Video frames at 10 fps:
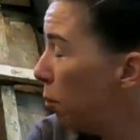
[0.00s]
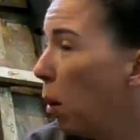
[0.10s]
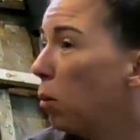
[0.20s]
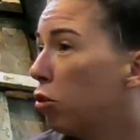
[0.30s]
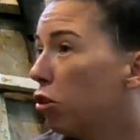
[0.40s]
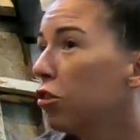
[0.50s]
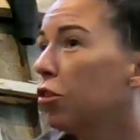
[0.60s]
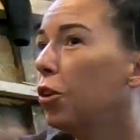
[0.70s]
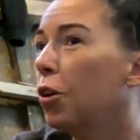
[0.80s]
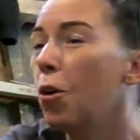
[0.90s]
The boat
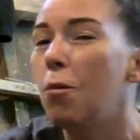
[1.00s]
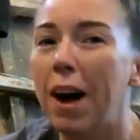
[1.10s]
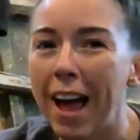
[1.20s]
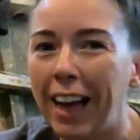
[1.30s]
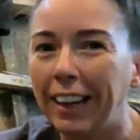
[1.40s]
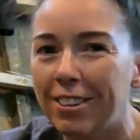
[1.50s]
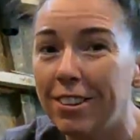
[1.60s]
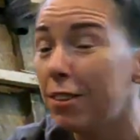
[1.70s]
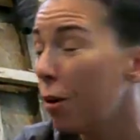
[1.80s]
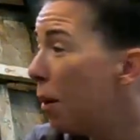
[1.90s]
just took all my
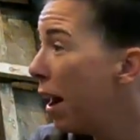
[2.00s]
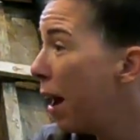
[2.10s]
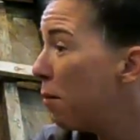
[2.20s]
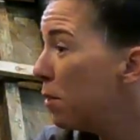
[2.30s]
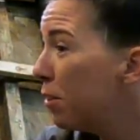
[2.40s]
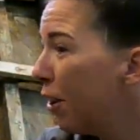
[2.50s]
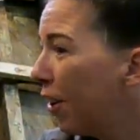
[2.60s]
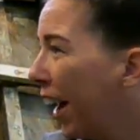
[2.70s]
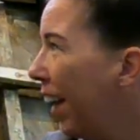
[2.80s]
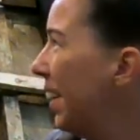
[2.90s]
energy, so I better have be
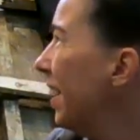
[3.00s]
stronger.